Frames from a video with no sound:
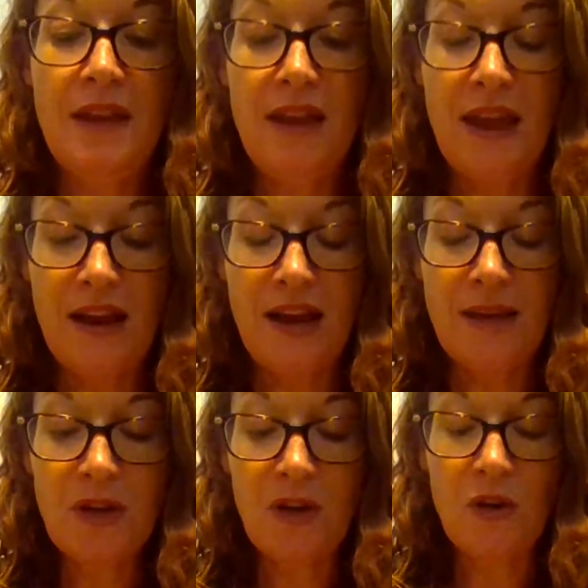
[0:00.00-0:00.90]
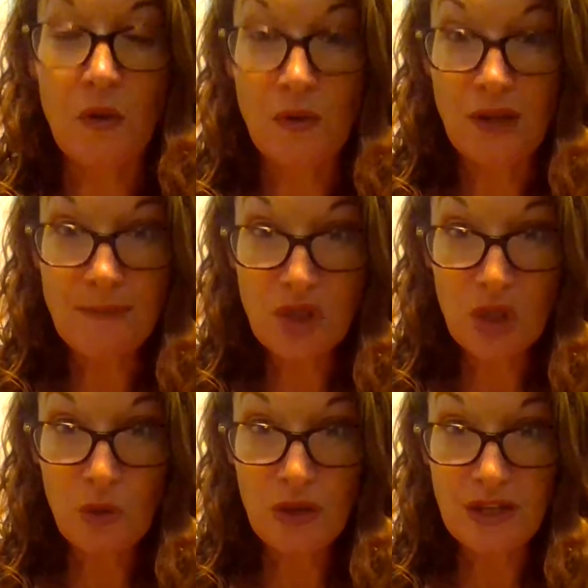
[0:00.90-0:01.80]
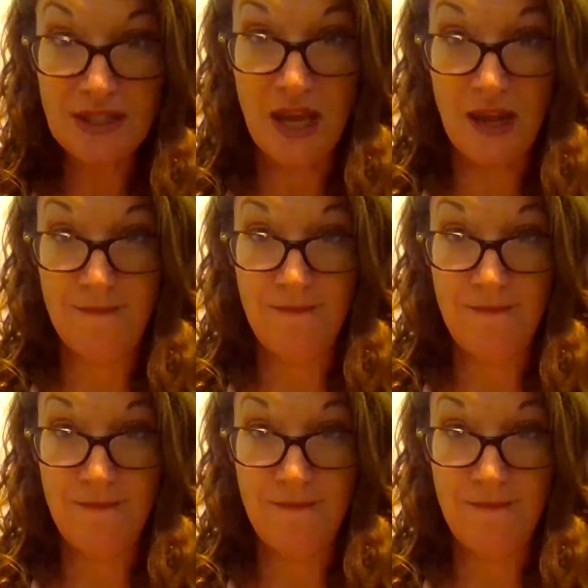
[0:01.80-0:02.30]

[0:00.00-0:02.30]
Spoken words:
and I'm going to hold up two at a time.